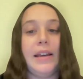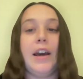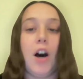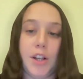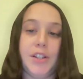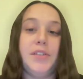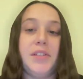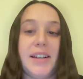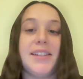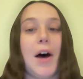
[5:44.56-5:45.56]
It also
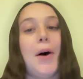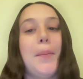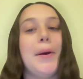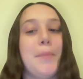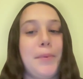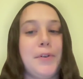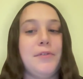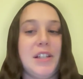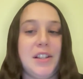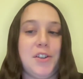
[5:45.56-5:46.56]
does help
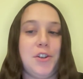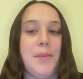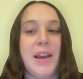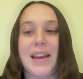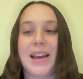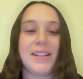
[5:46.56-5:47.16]
improve decision making,